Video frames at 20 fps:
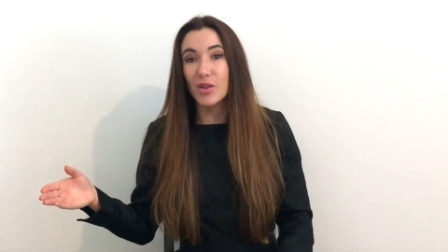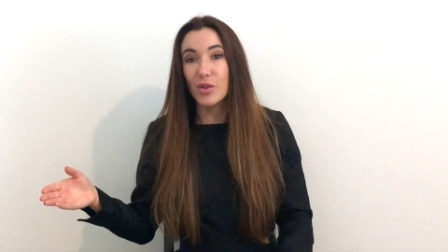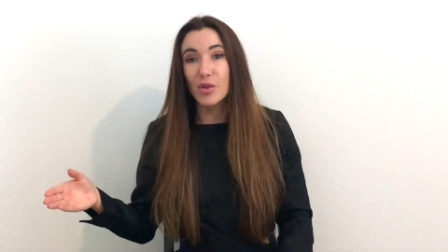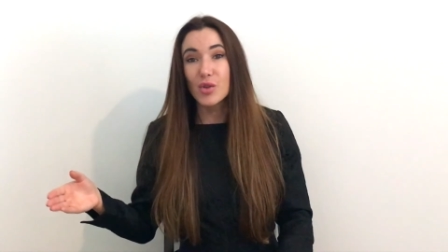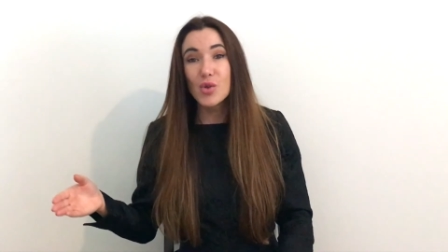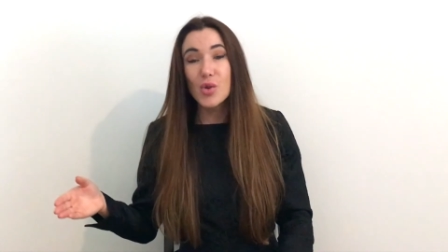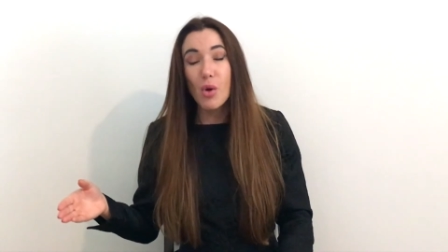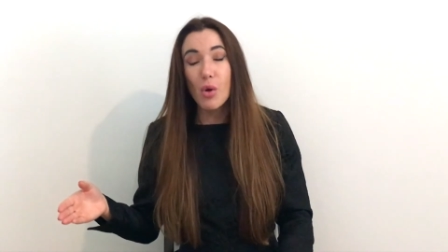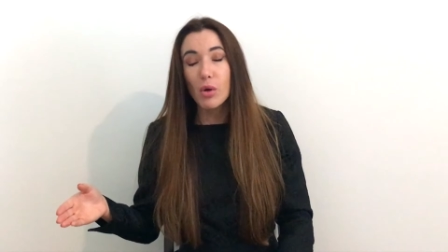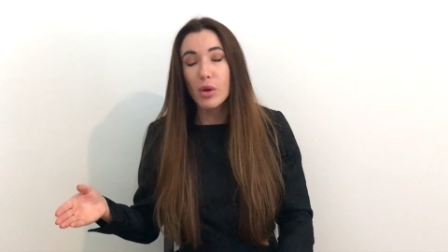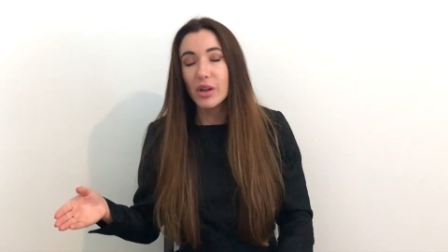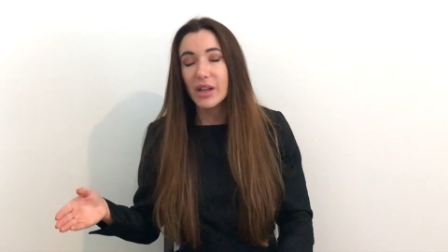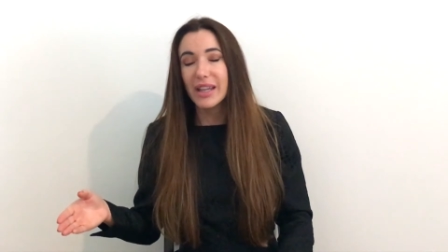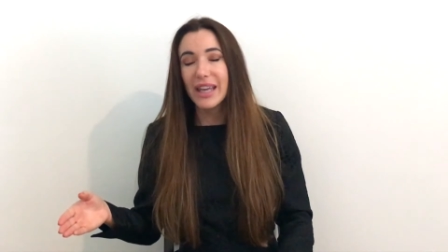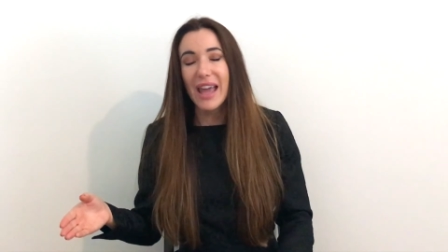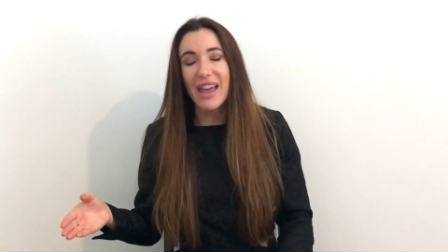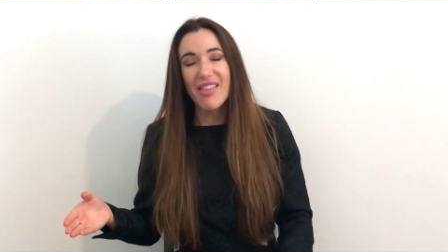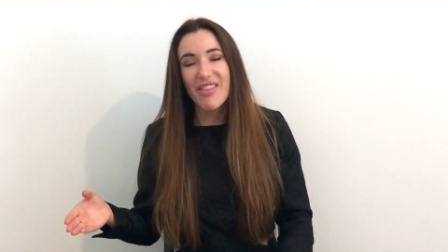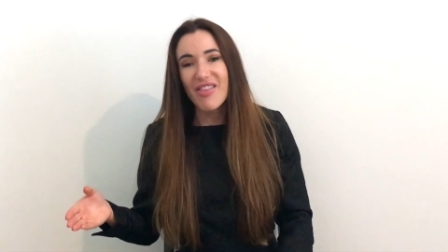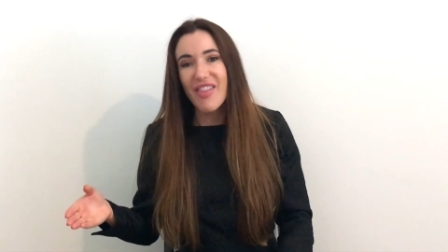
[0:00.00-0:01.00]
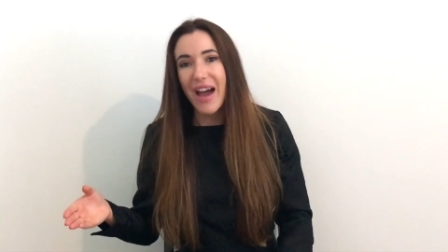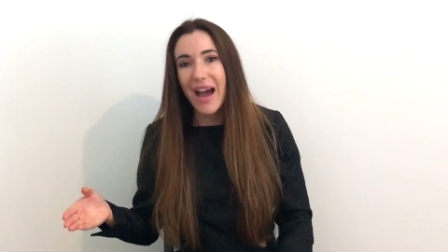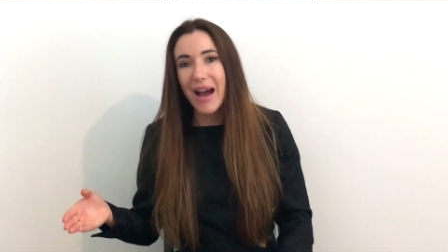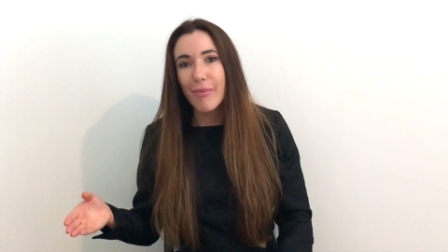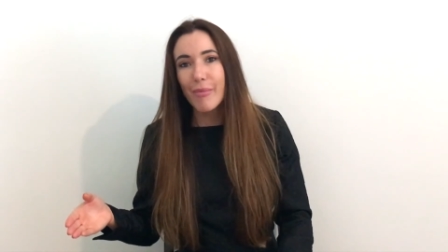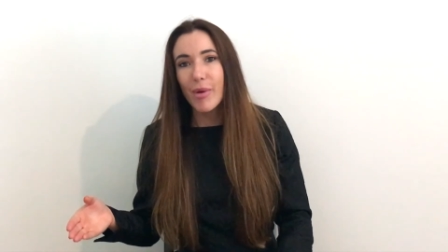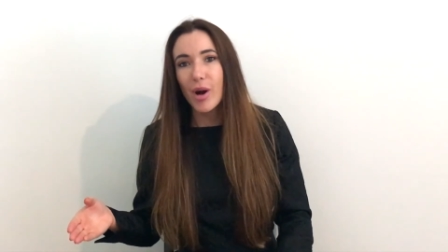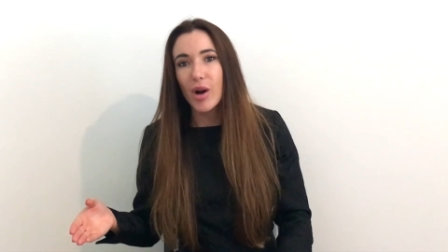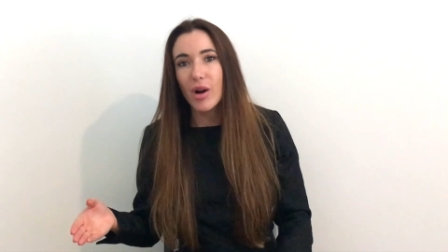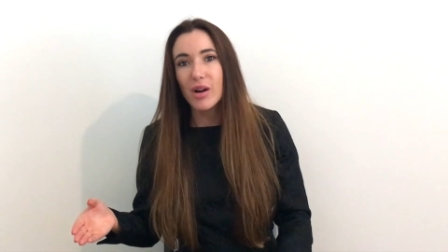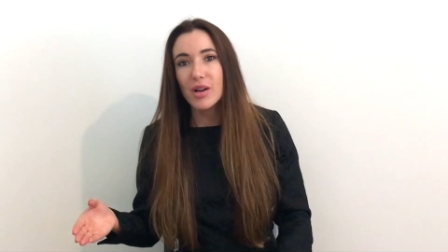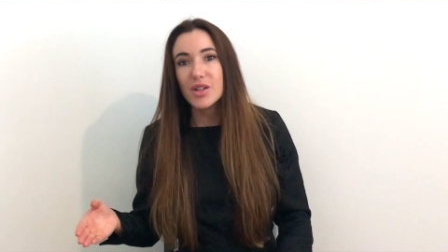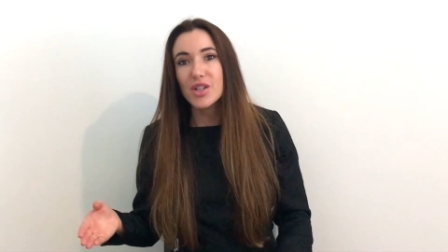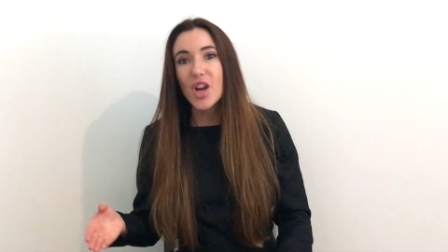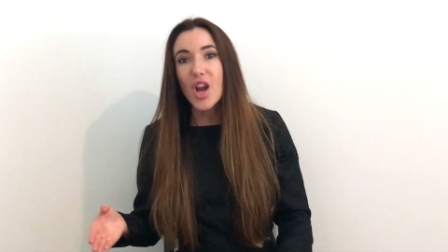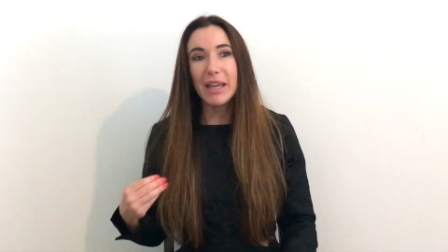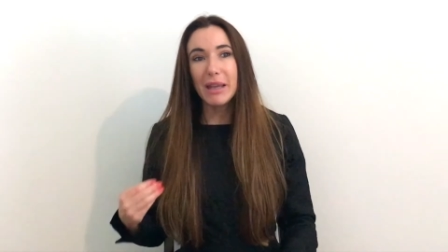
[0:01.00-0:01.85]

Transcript: You're not going to get that much.